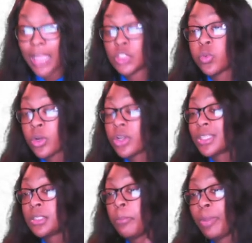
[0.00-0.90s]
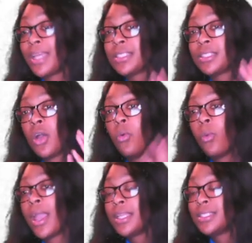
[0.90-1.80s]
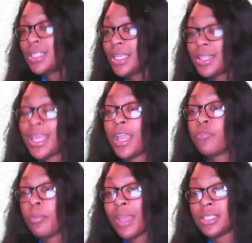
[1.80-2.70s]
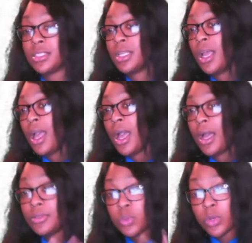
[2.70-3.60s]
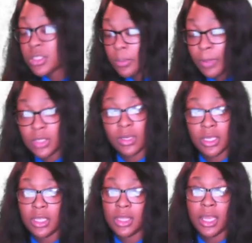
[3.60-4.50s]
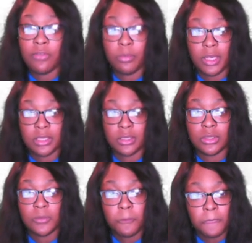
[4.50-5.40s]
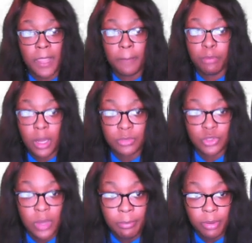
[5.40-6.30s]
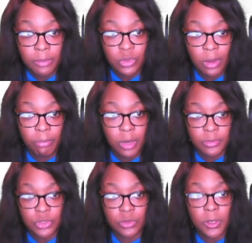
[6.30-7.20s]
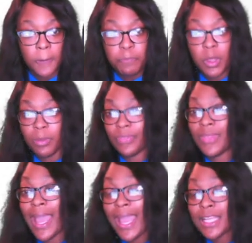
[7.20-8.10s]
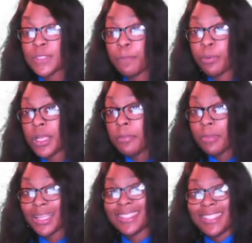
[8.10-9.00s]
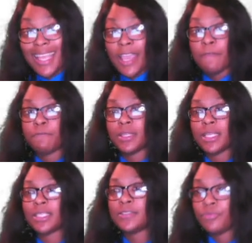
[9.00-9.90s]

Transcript: And Twitter is the best way to get that information. Twitter is the best way to get that information. I promise you. I promise you. I promise you but that is pretty much it for this